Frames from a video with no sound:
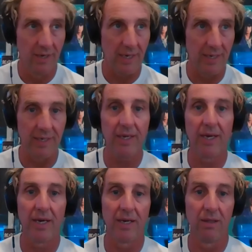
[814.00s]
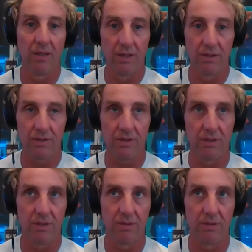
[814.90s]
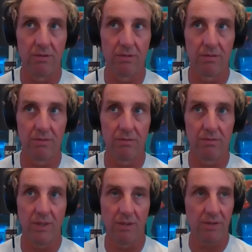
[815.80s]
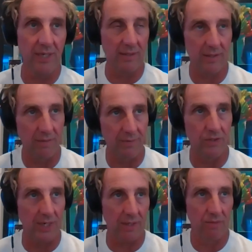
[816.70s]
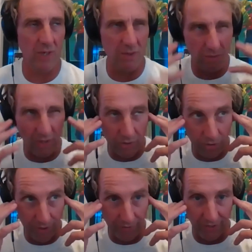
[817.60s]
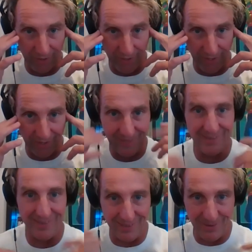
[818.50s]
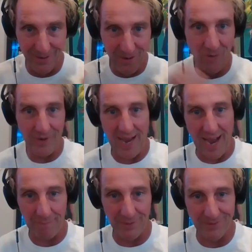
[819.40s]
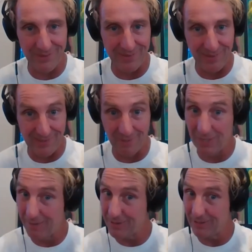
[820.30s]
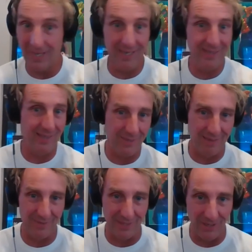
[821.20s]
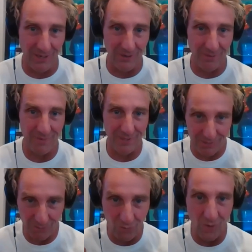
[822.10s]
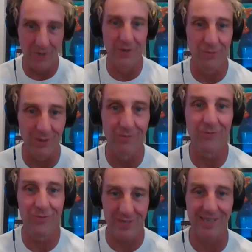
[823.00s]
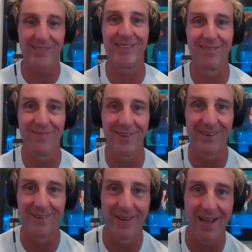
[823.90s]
And again, I learned to you know test something check what you intuitively think and then what happens sometimes align sometimes they don't but it's wonderful to test it and figure it